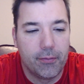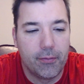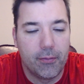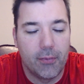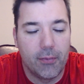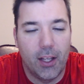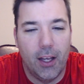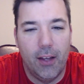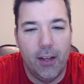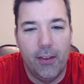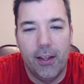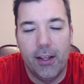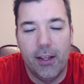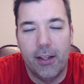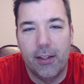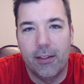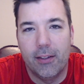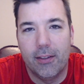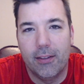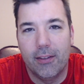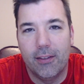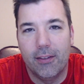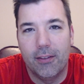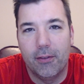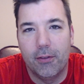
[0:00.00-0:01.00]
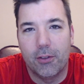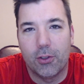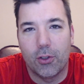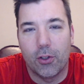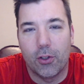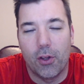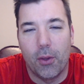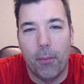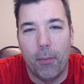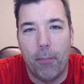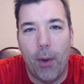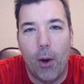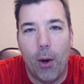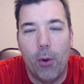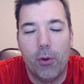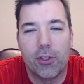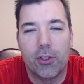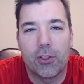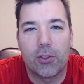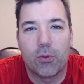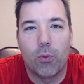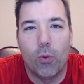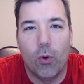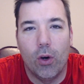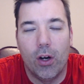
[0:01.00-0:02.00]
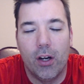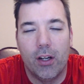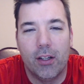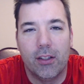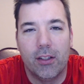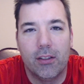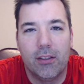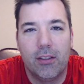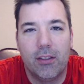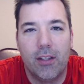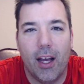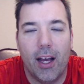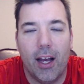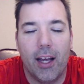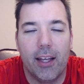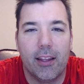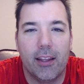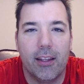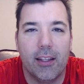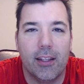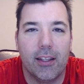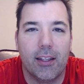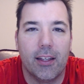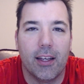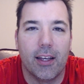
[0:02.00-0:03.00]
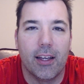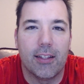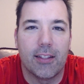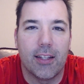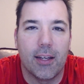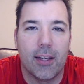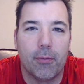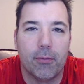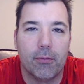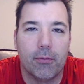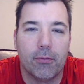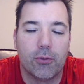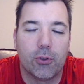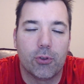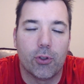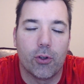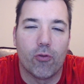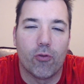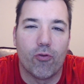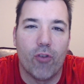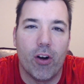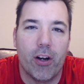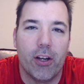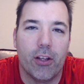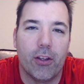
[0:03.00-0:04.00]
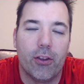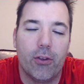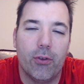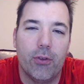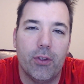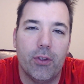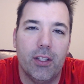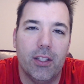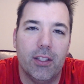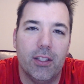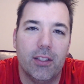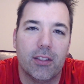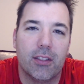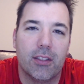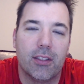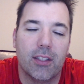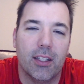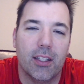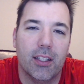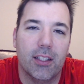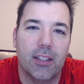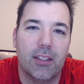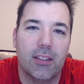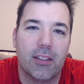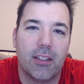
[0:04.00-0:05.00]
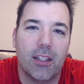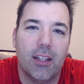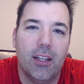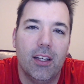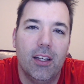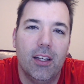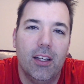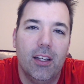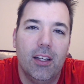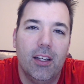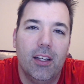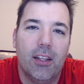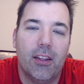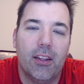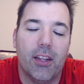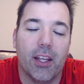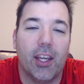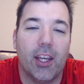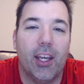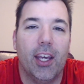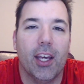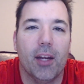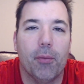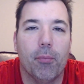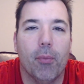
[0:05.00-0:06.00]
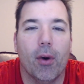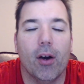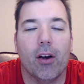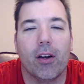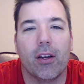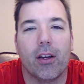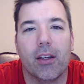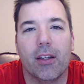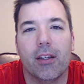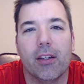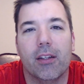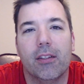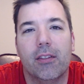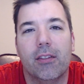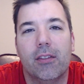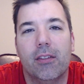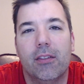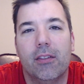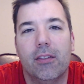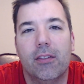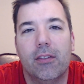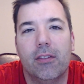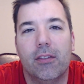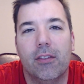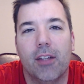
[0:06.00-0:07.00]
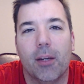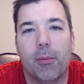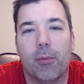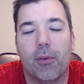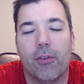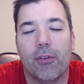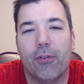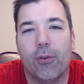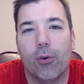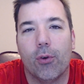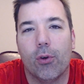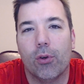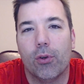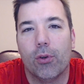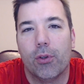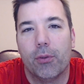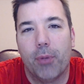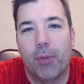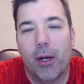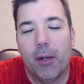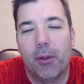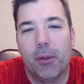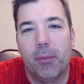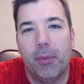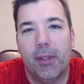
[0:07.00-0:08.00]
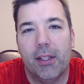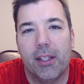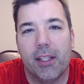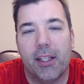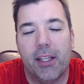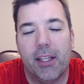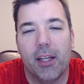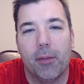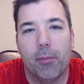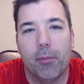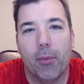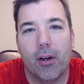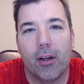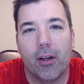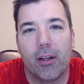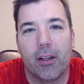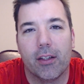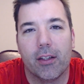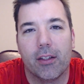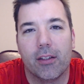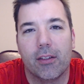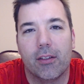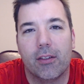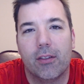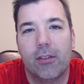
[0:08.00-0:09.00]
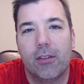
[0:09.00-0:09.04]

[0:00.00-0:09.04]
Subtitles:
And then sort of the bonus one, I think, as I'm sort of running through these, is the kit market. Number 4 would probably be the kit market.